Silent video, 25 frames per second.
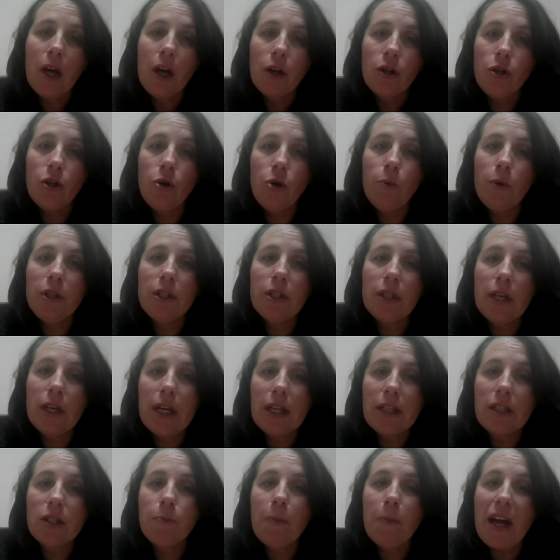you would
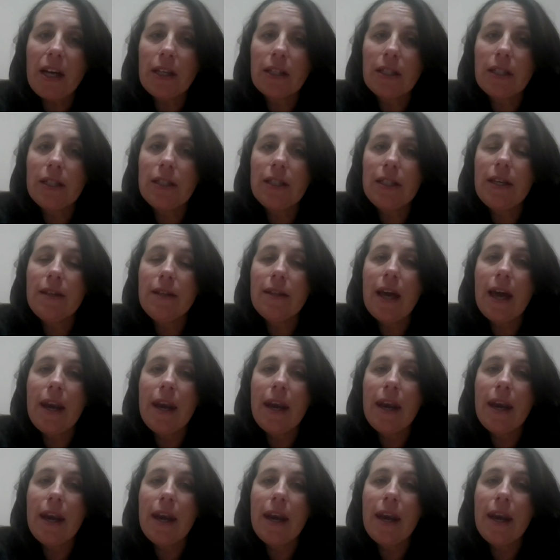expect to see their